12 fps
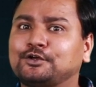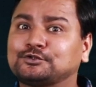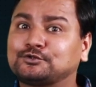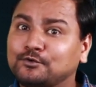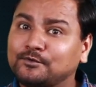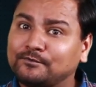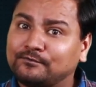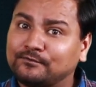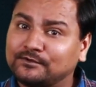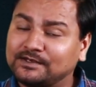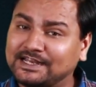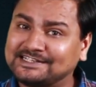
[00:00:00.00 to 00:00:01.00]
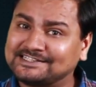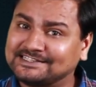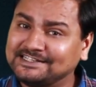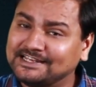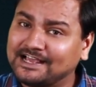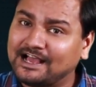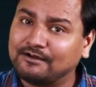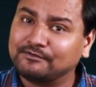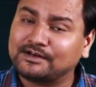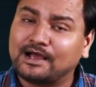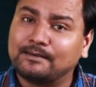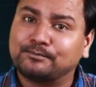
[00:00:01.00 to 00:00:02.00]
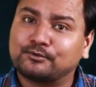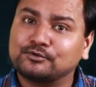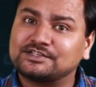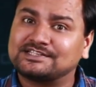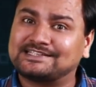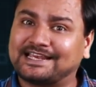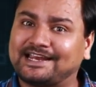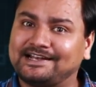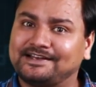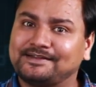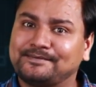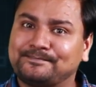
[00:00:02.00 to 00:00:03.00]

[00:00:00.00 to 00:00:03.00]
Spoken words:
So let's see our approach second.